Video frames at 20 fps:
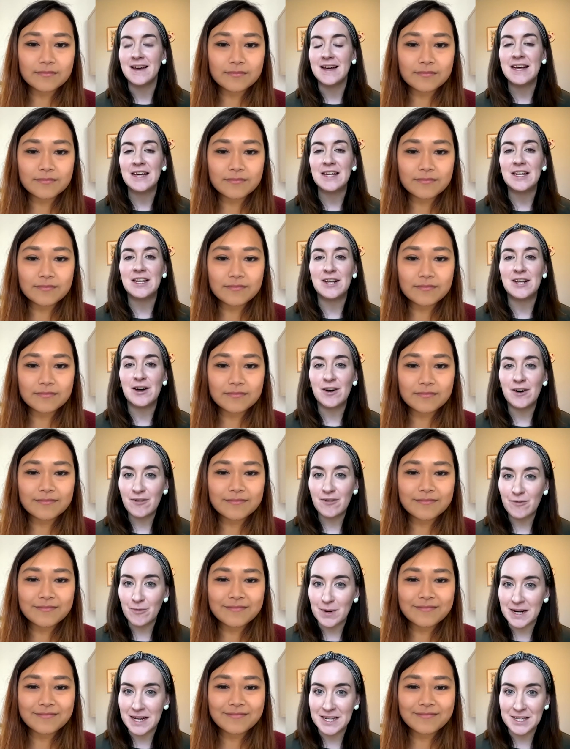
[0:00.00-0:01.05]
Speaker 1: love
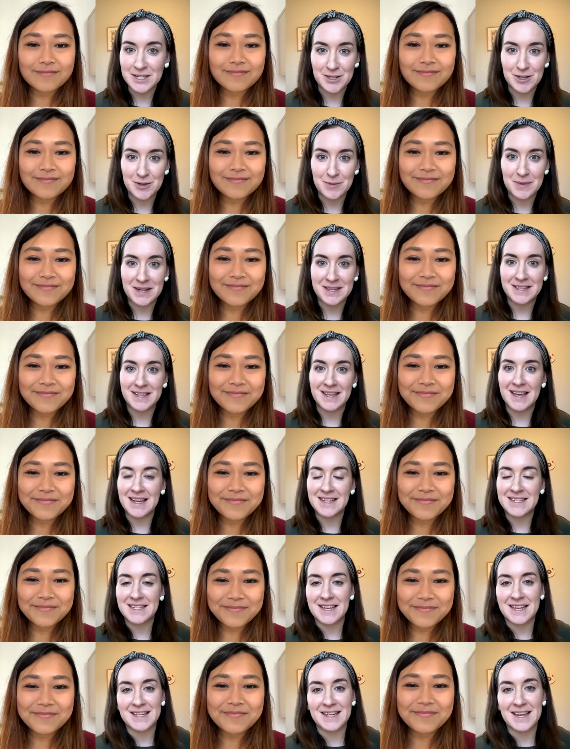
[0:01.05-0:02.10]
what I do because I get
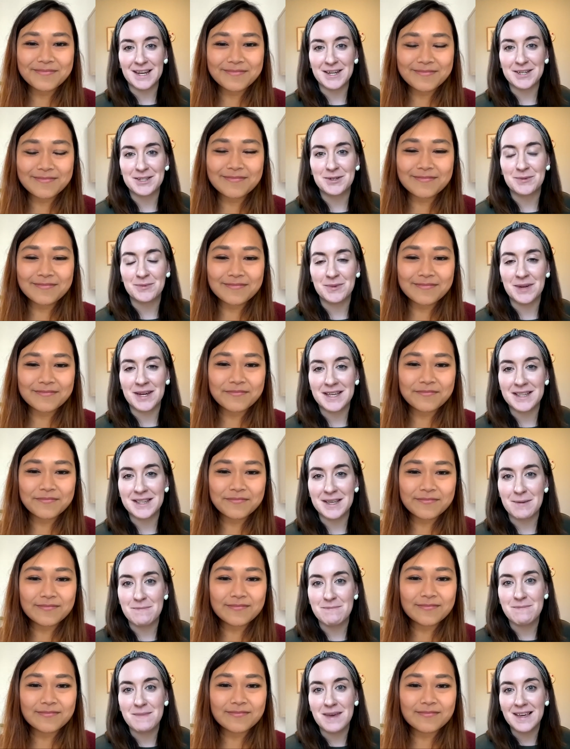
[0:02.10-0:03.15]
to connect with
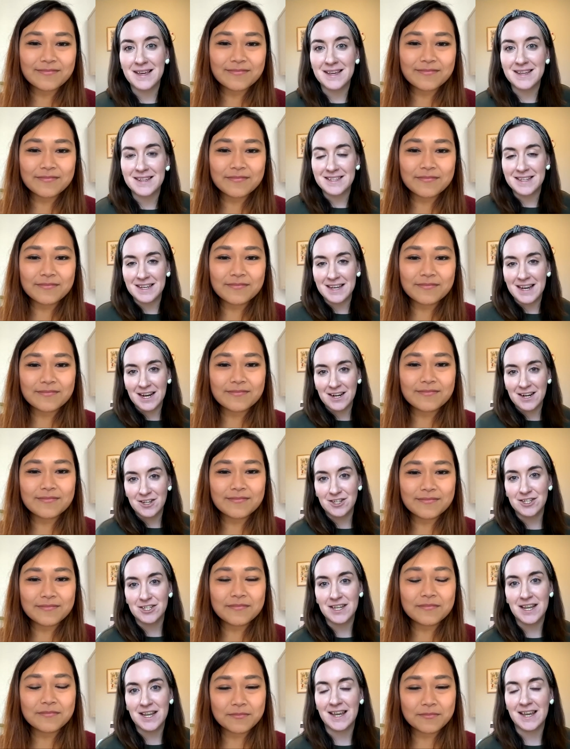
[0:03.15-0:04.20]
amazing action taking